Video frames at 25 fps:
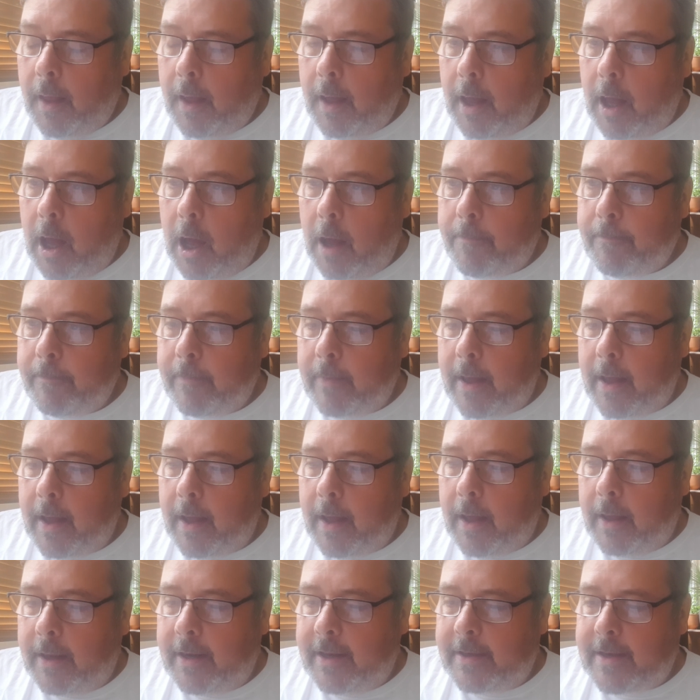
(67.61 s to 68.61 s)

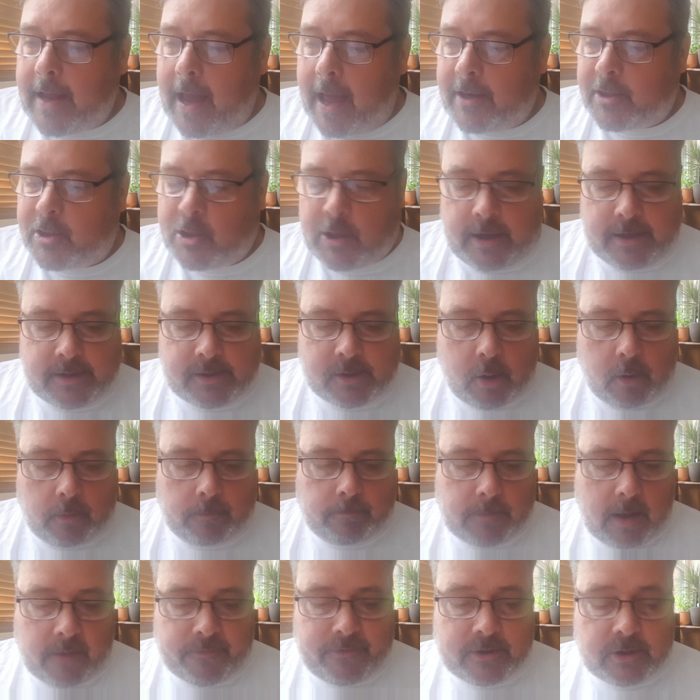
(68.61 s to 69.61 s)
And it's got
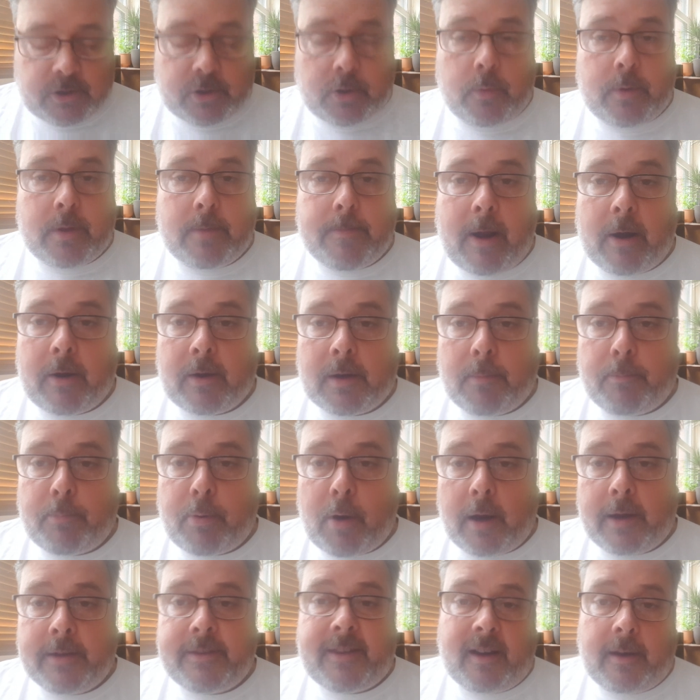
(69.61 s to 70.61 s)
nothing to do with American
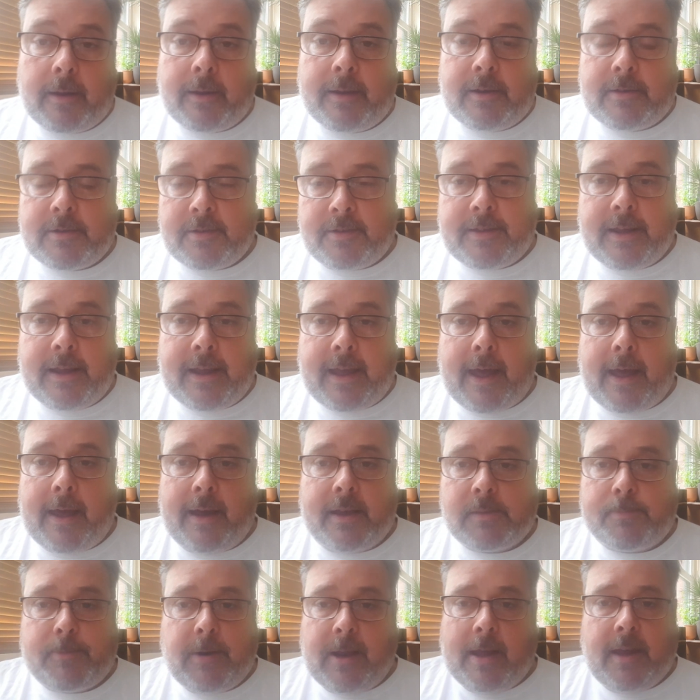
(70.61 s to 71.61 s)
Pride. They like you to think it
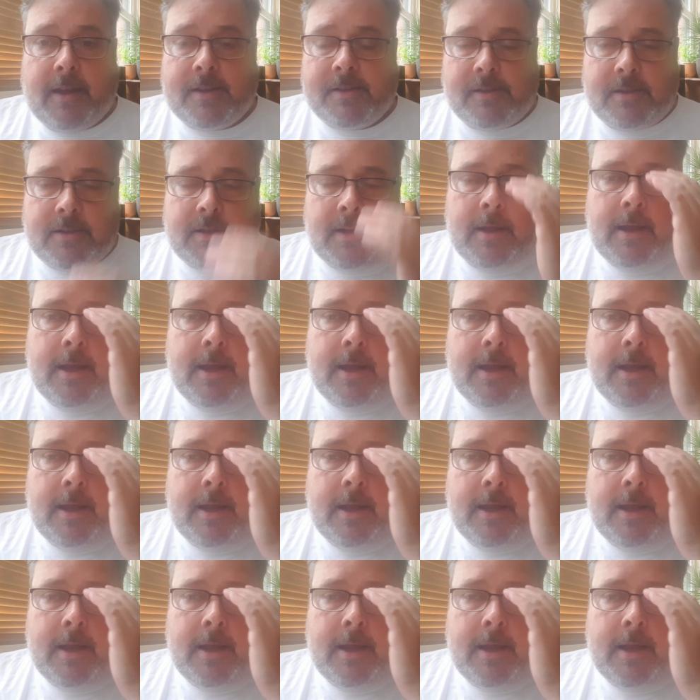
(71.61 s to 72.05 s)
has, but it hasn't.